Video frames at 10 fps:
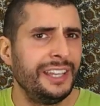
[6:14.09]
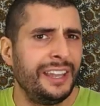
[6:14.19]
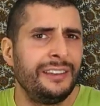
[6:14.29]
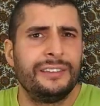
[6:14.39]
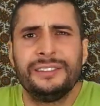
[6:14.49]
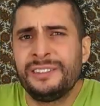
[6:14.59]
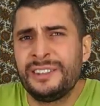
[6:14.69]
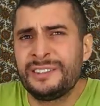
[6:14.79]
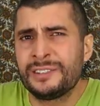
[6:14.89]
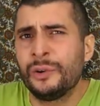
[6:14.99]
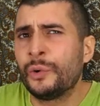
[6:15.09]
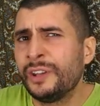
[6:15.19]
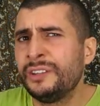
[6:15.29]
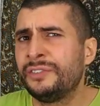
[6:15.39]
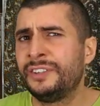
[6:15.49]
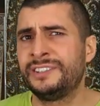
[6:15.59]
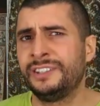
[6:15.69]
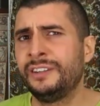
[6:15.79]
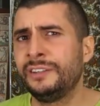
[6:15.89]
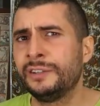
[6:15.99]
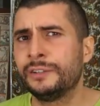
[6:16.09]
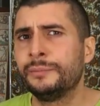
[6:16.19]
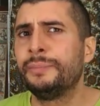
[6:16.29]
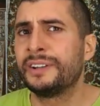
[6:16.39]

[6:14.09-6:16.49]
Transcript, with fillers: and this is already fascinating uh,